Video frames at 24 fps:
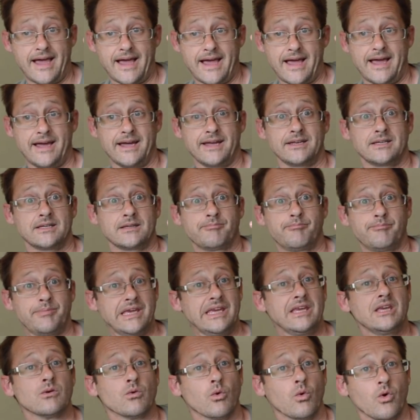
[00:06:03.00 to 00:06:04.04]
and
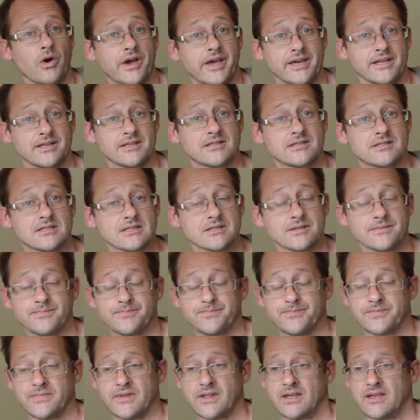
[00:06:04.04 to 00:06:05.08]
bee orchids.
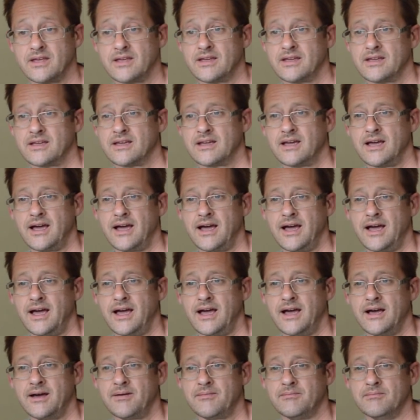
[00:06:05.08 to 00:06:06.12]

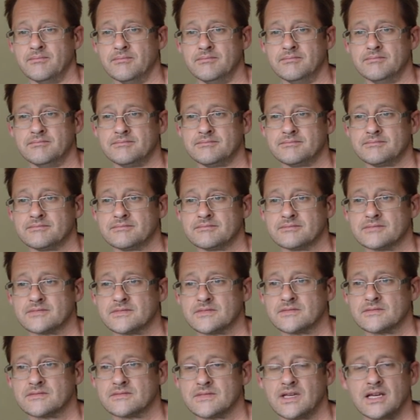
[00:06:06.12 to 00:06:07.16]

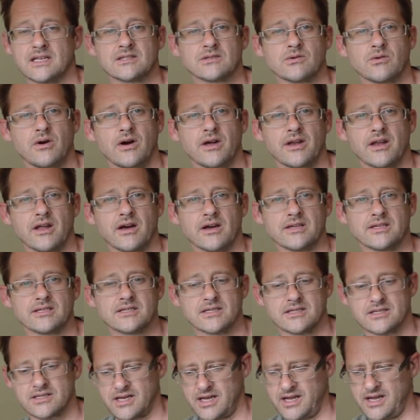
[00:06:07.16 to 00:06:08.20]
That's quite nice
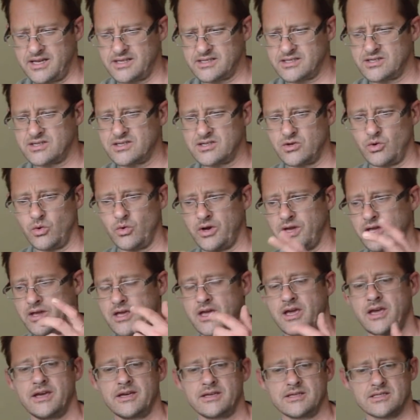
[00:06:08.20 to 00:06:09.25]
to see. It's chalky
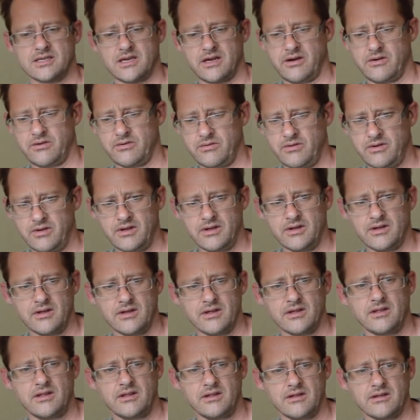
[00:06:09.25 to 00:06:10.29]
here, so
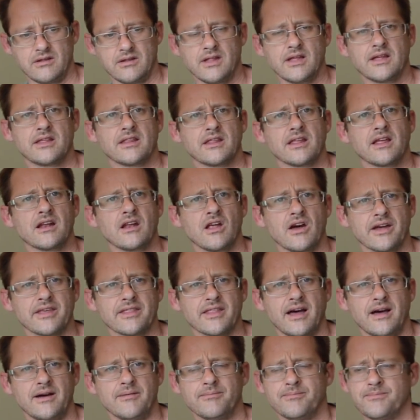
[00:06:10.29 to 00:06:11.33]
they like
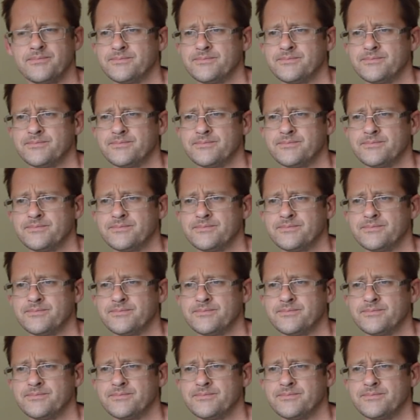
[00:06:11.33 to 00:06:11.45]
that.